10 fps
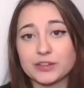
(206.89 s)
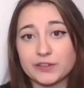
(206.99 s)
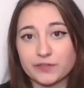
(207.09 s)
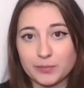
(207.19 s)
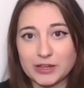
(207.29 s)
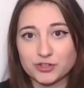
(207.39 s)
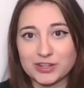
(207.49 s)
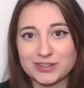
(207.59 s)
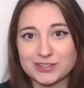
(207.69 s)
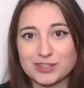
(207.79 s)

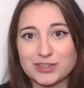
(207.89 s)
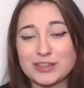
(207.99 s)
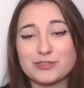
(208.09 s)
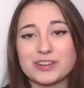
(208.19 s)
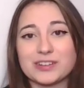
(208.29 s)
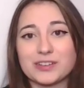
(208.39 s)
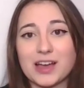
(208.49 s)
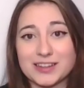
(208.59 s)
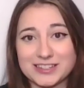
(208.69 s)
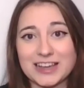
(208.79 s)
information so that you can
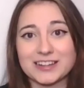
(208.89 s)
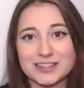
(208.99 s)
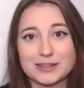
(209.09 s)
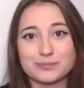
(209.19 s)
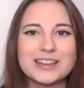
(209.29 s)
contact them.